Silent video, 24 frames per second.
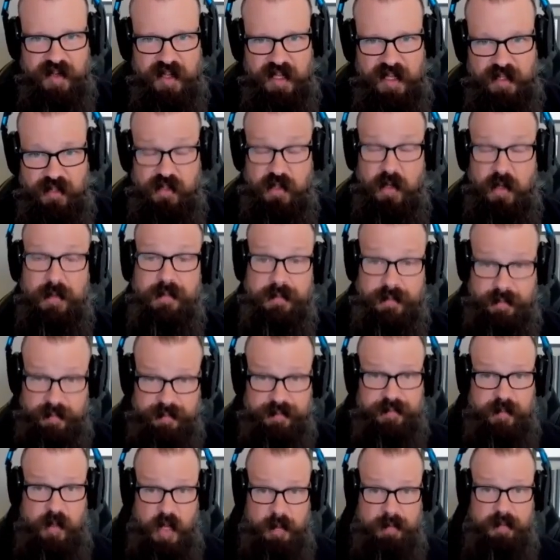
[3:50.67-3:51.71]
feeling. So
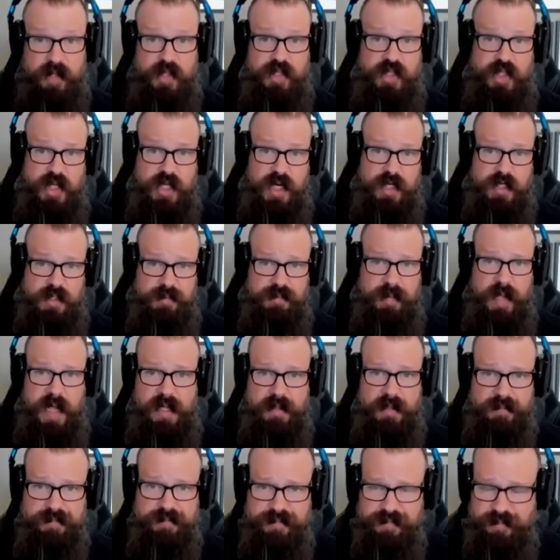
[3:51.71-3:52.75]
I'll put you on the
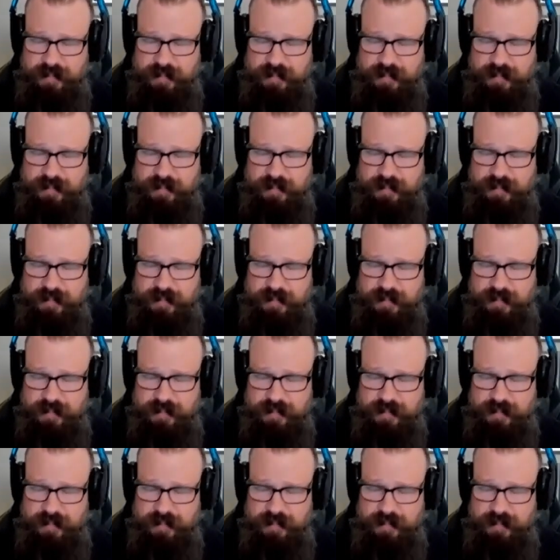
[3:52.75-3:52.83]
spot.